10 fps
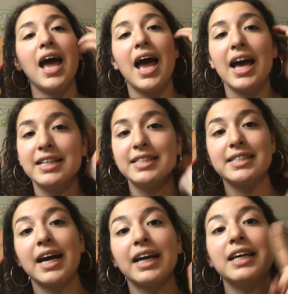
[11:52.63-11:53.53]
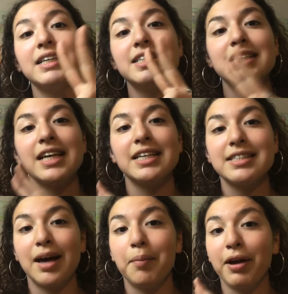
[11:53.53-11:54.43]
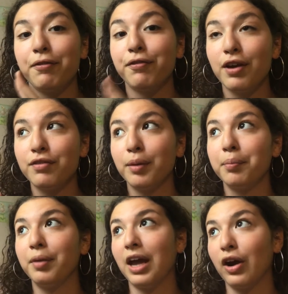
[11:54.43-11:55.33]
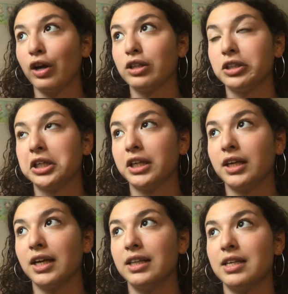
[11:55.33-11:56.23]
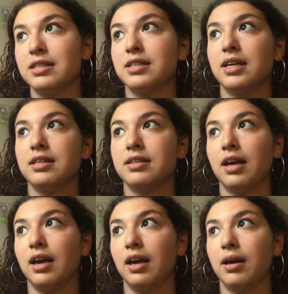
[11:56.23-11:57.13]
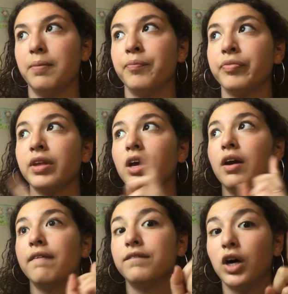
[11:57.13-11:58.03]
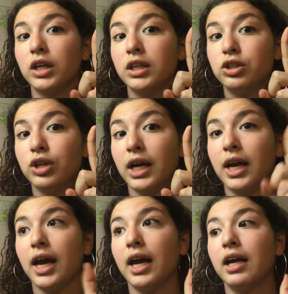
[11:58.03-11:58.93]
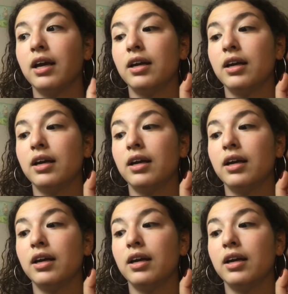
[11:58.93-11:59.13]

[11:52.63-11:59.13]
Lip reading: And second is that my favorite character in this is a vodka-drinking,